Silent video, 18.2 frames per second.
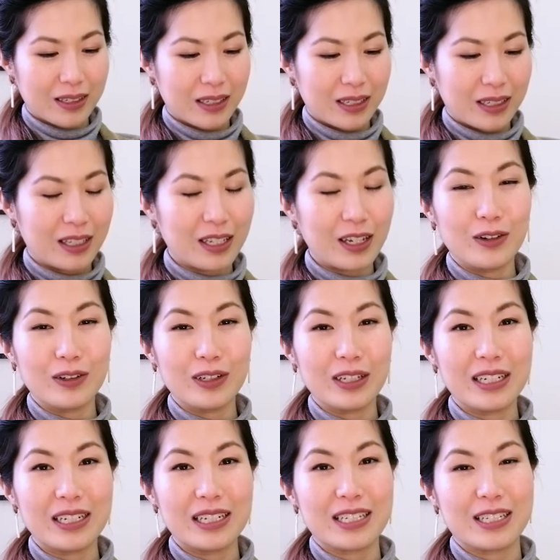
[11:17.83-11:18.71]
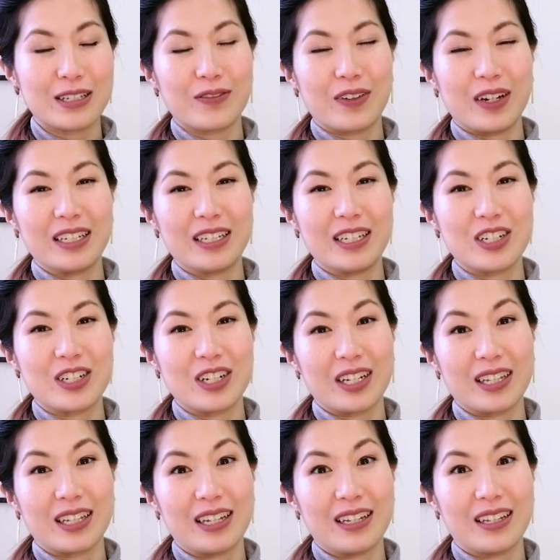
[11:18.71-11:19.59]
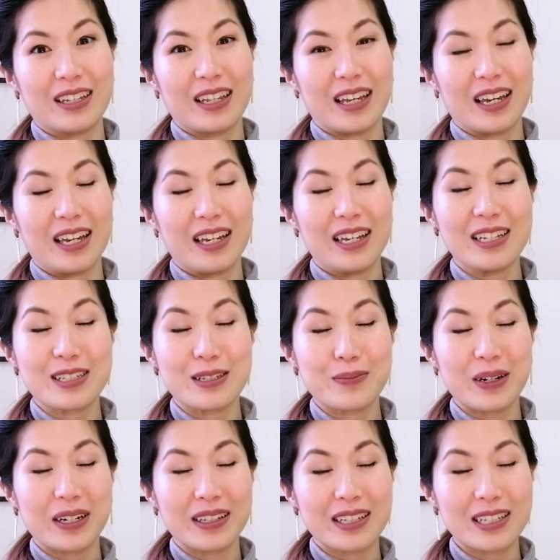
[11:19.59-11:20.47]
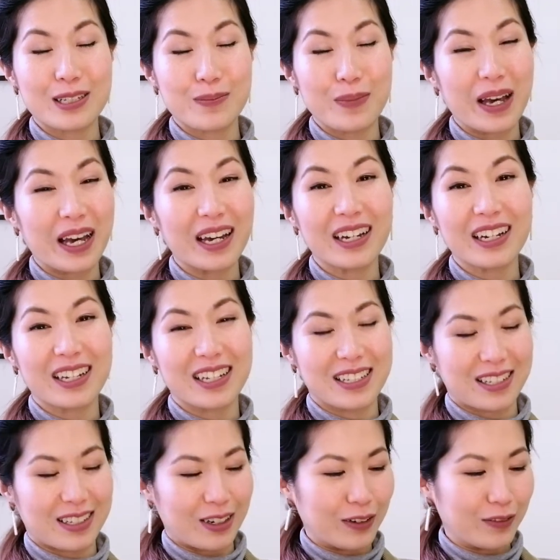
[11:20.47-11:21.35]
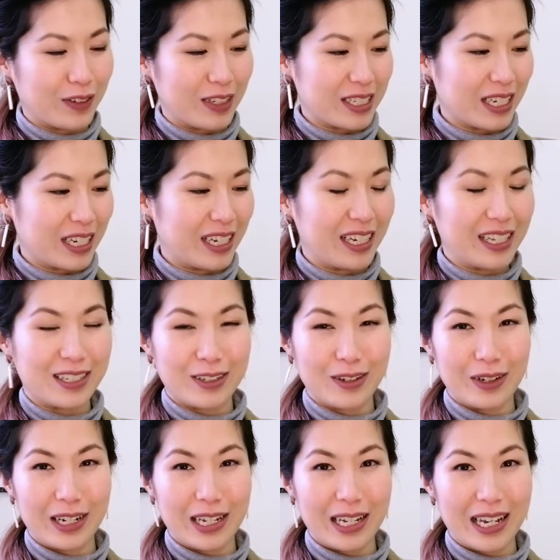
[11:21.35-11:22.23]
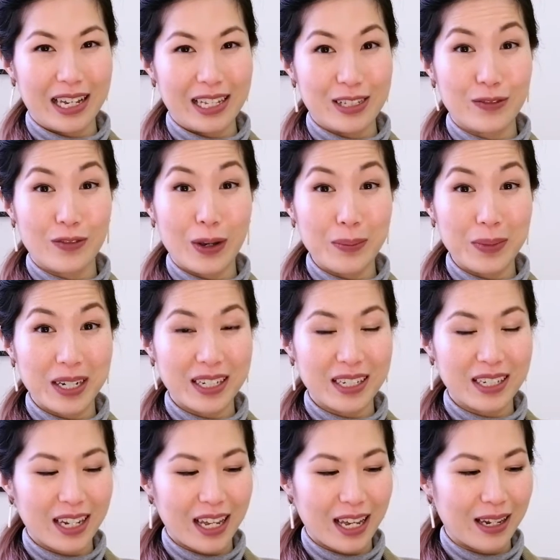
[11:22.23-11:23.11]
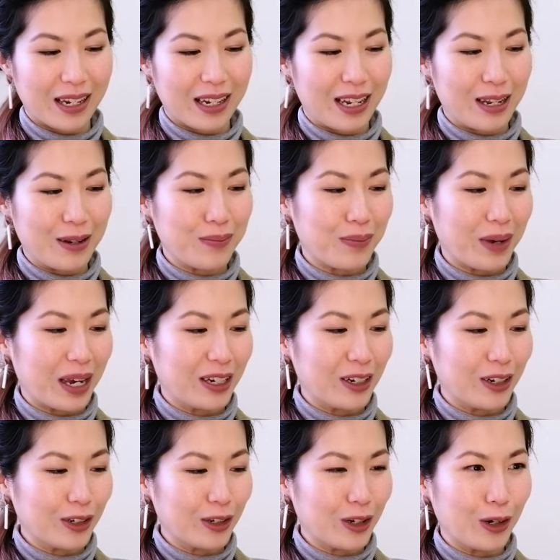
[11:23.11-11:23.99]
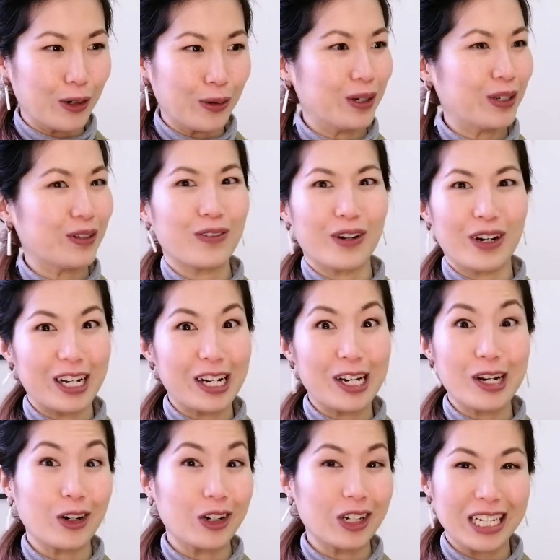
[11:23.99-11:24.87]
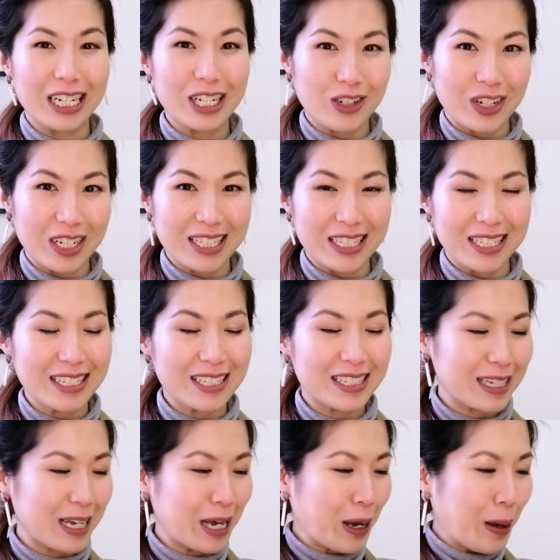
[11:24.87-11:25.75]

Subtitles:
The only disadvantage I think there is about this bag is obviously it's not as feminine and it may not go with very girly dresses,